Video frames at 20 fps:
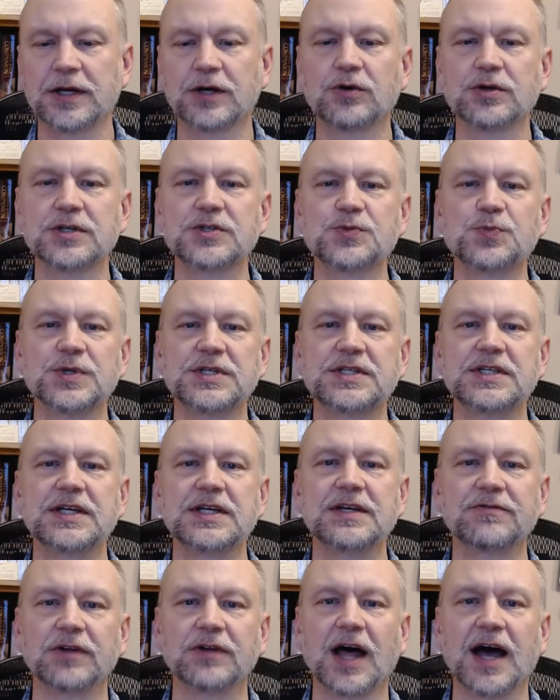Christmas
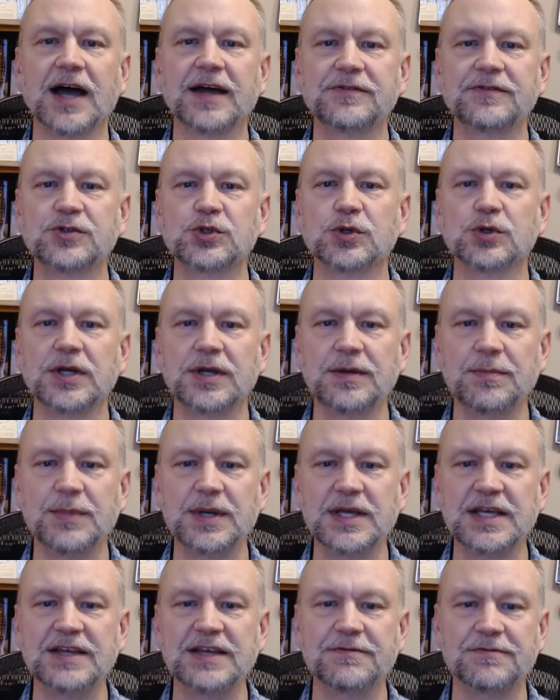Eve live stream
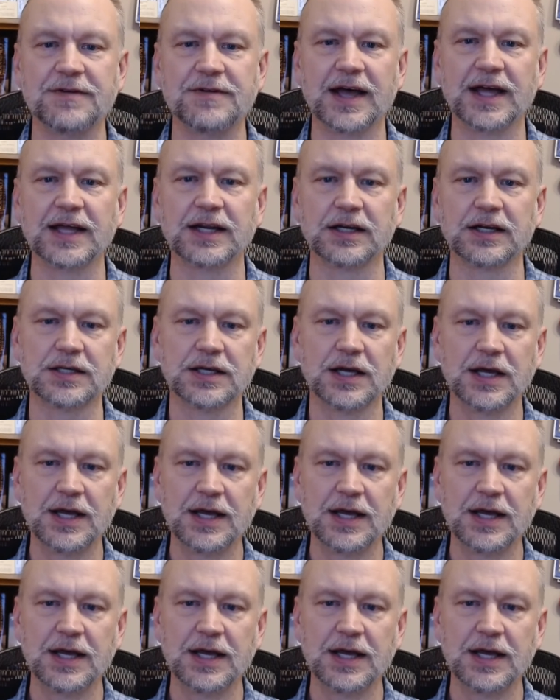event.